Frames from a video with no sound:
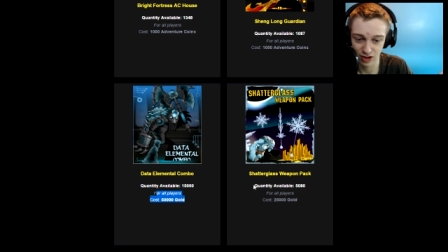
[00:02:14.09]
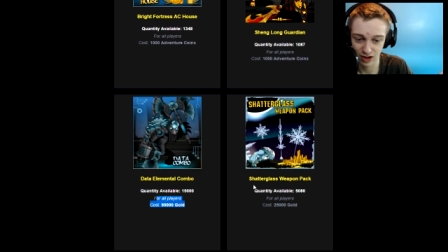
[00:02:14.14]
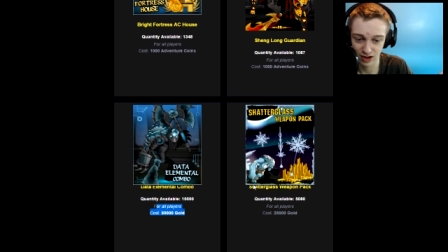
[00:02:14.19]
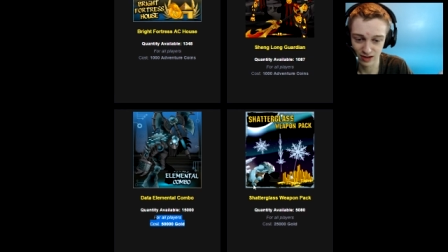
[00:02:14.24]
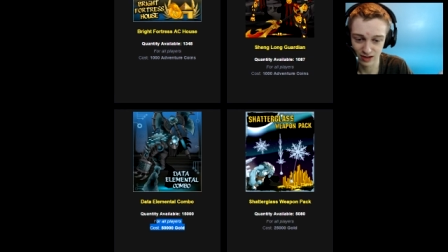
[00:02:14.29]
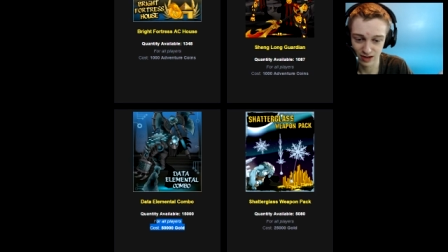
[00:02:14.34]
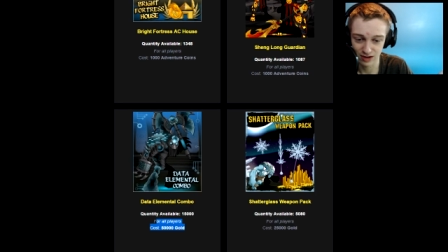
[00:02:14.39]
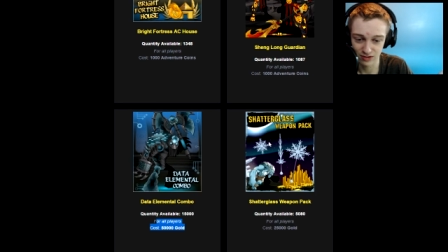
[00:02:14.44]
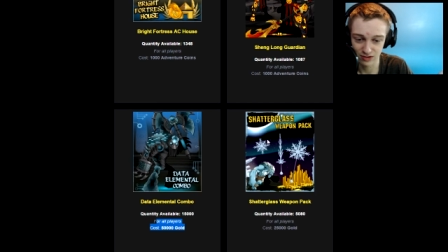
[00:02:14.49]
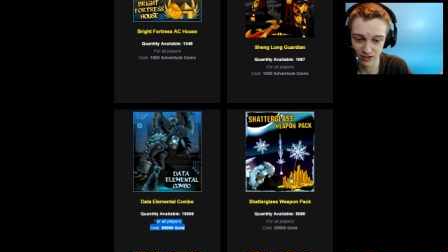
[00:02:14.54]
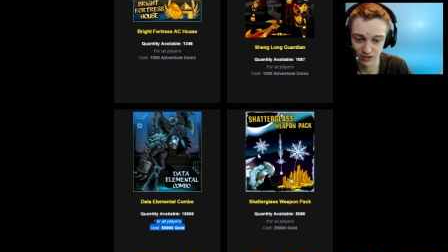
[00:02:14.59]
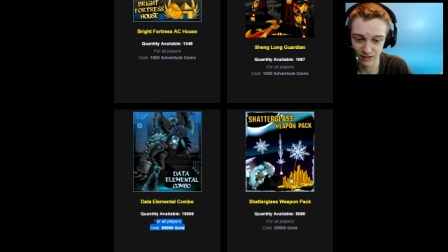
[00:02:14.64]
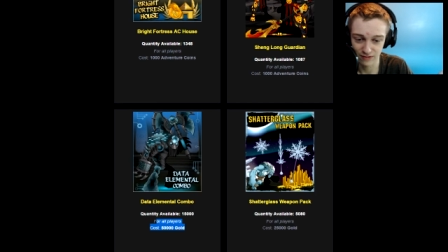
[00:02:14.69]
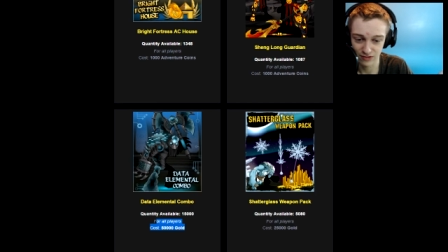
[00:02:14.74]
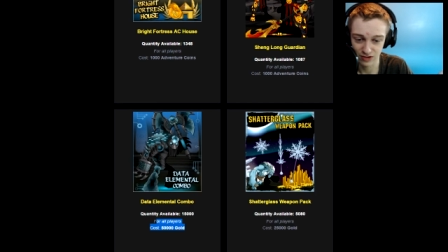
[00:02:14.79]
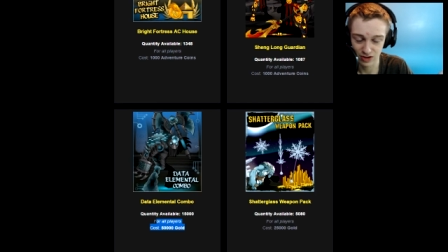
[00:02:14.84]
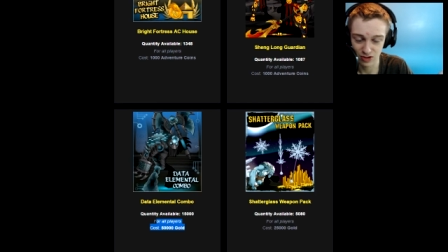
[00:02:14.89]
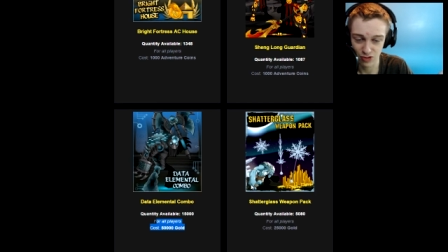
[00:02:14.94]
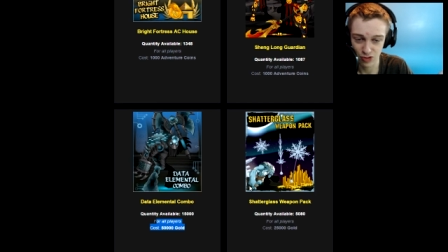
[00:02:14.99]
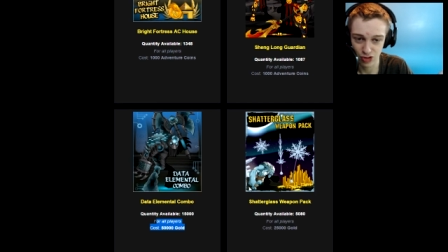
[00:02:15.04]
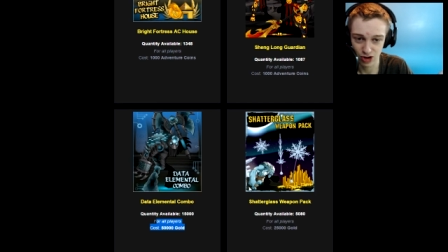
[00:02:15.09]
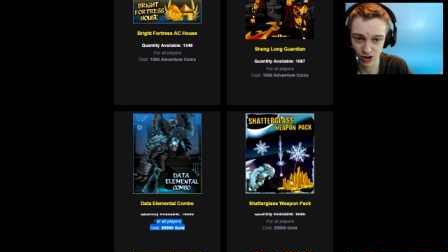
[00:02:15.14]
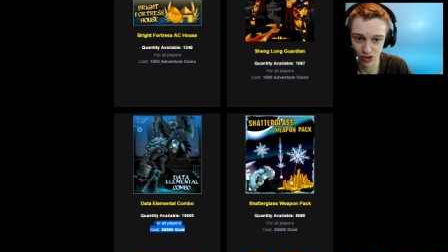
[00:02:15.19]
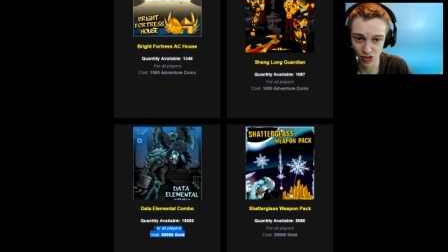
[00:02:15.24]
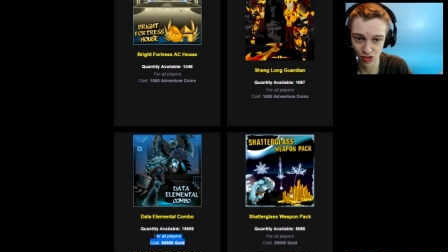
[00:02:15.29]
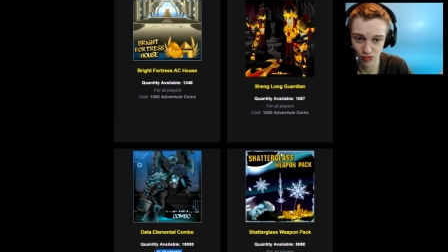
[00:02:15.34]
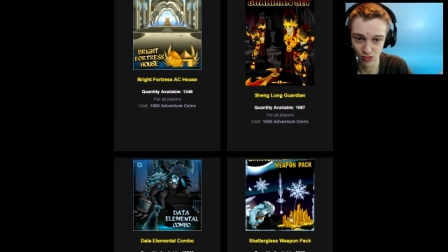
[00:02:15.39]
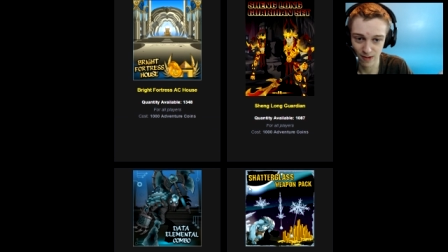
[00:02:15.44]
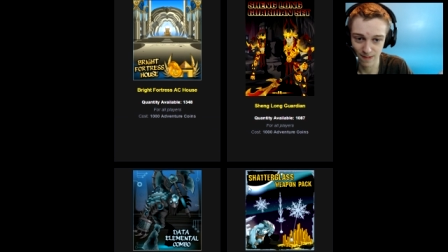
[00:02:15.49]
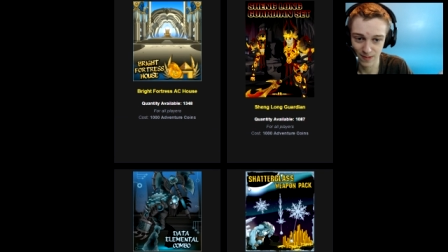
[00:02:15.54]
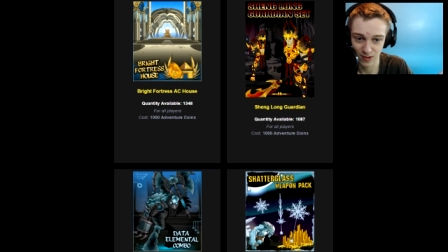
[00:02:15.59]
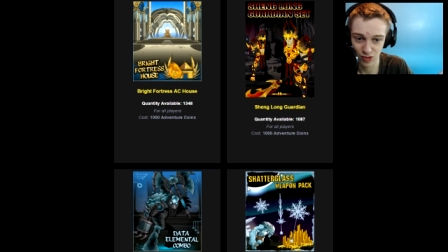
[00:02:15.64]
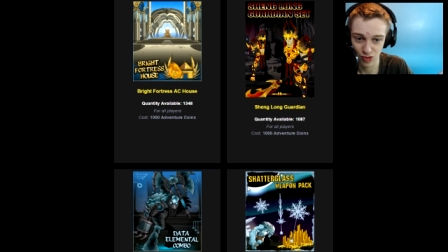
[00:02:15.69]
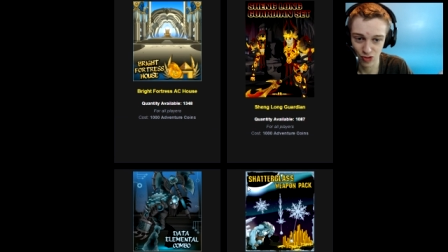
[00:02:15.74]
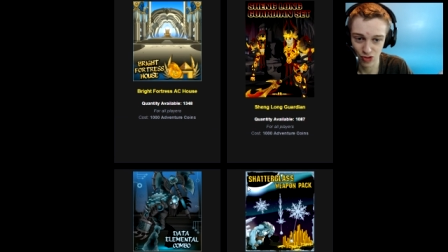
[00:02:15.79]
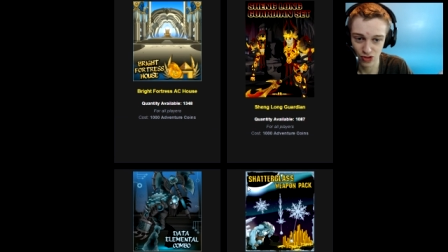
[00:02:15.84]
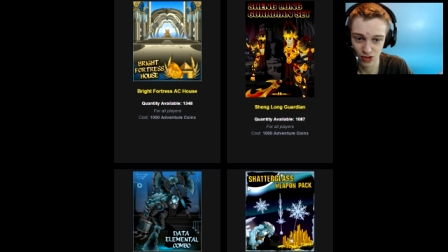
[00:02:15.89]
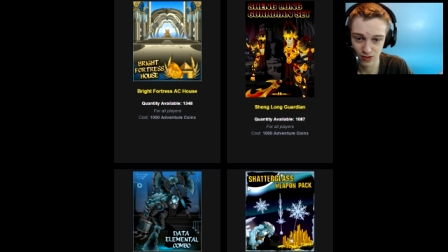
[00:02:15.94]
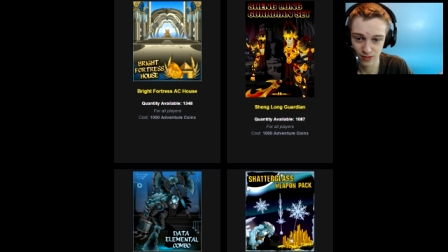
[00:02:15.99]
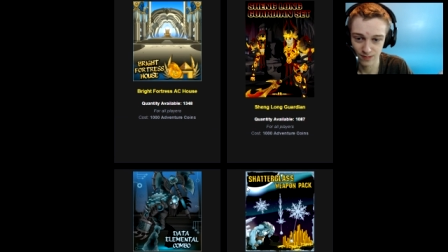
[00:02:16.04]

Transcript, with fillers: I doubt you'll ever use any of those weapons.